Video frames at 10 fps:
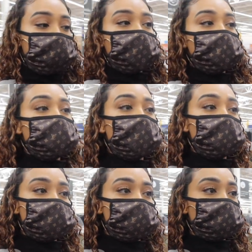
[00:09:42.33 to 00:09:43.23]
because
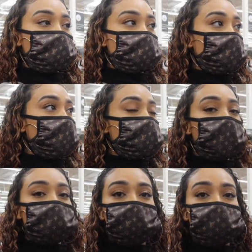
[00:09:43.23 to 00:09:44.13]
Quan just yeah, is nonstop
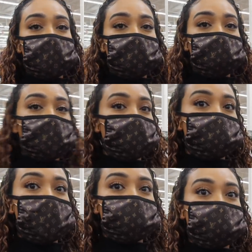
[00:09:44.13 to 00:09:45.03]
stop complaining about his
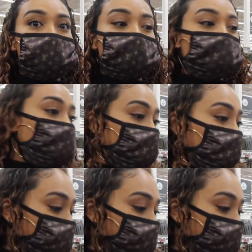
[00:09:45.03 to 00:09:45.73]
mask smelling right now.